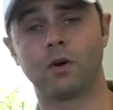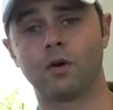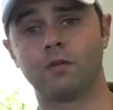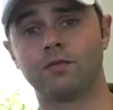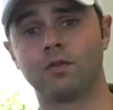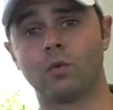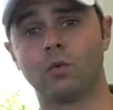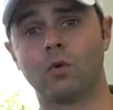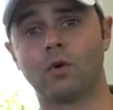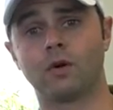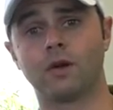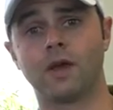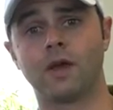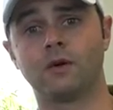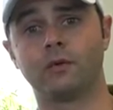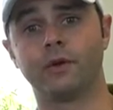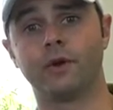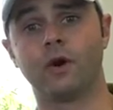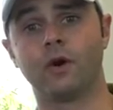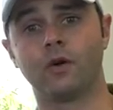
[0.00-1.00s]
part of the Warren
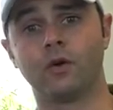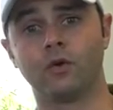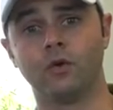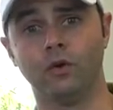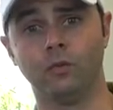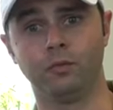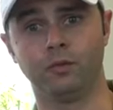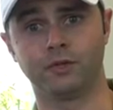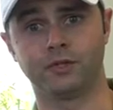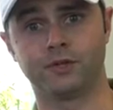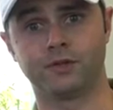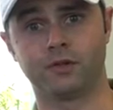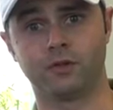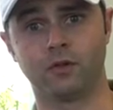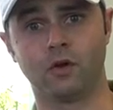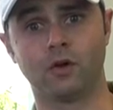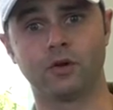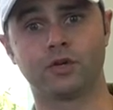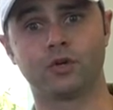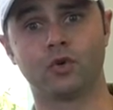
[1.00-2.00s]
Henry Auto Group, which is a
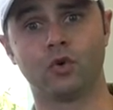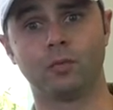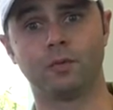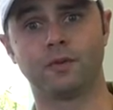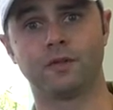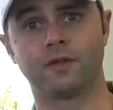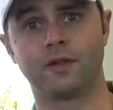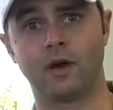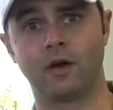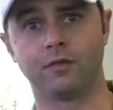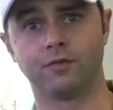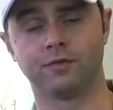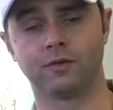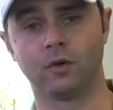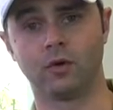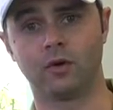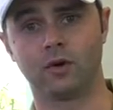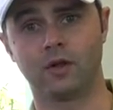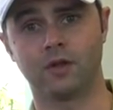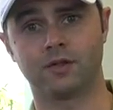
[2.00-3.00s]
large group in South
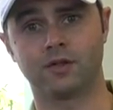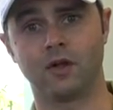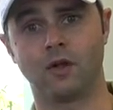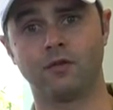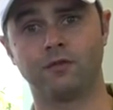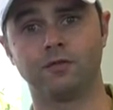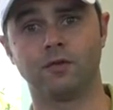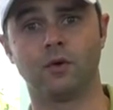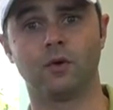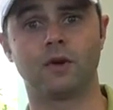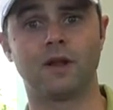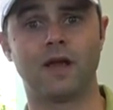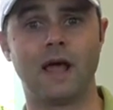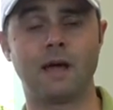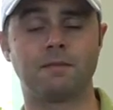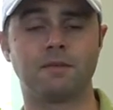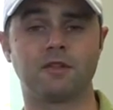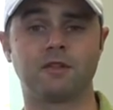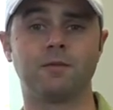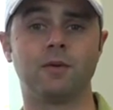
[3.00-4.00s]
Florida. South Florida
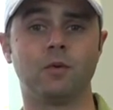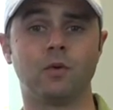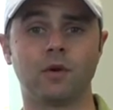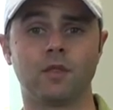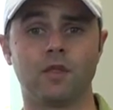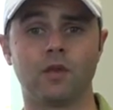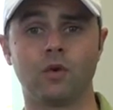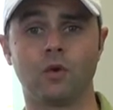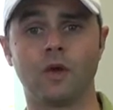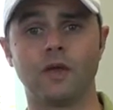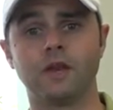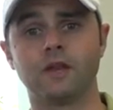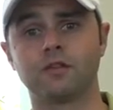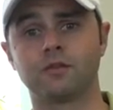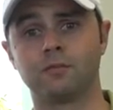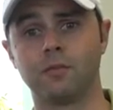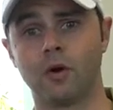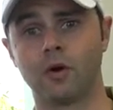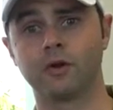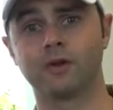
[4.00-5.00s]
happens to be one of the
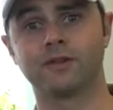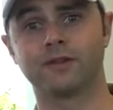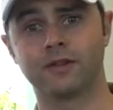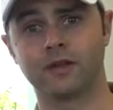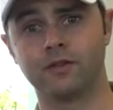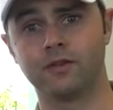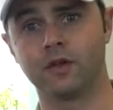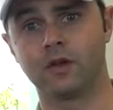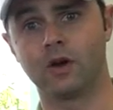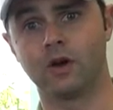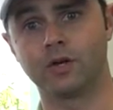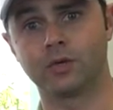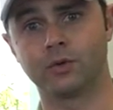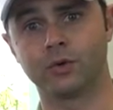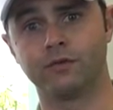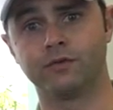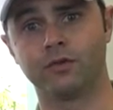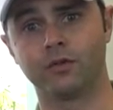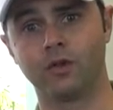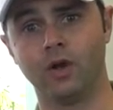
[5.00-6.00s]
greatest markets in the
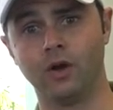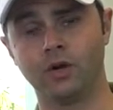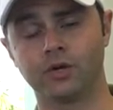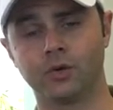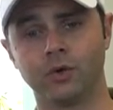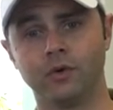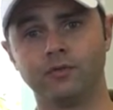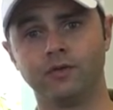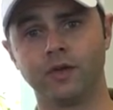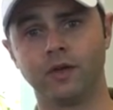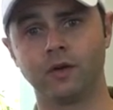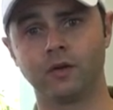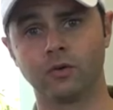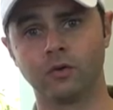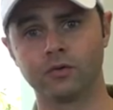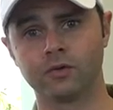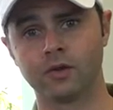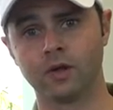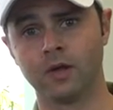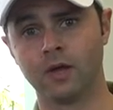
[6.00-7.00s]
country for luxury
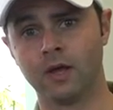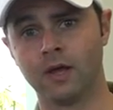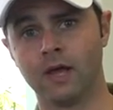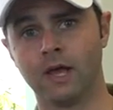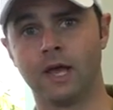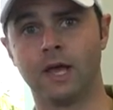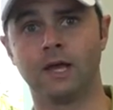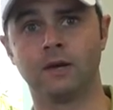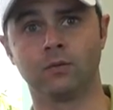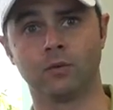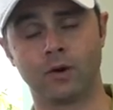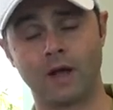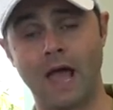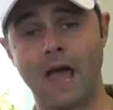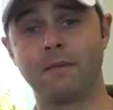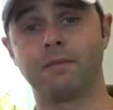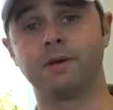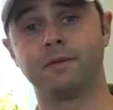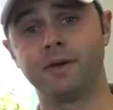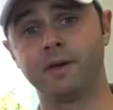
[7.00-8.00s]
vehicles, and we're
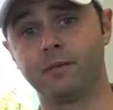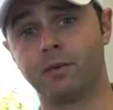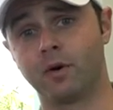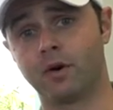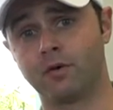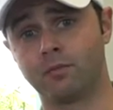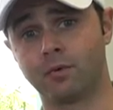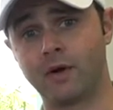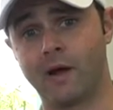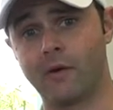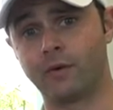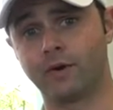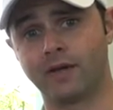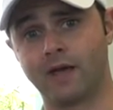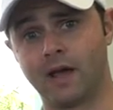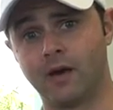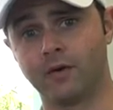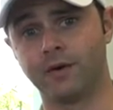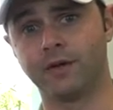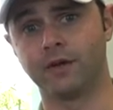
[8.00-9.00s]
happy to be a part of Broward
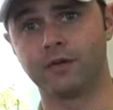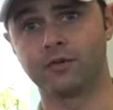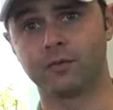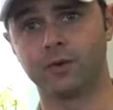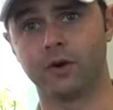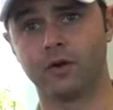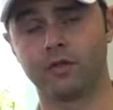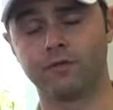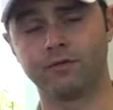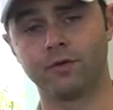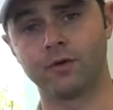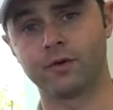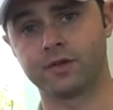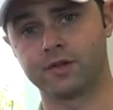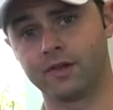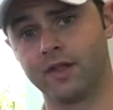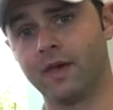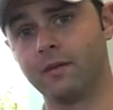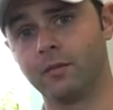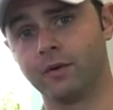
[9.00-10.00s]
County because we are the first
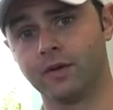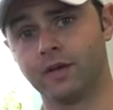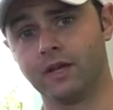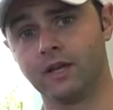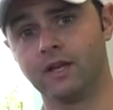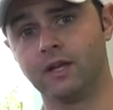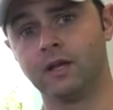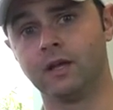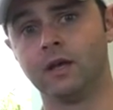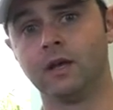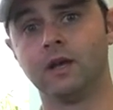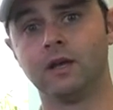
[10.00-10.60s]
Lamborghini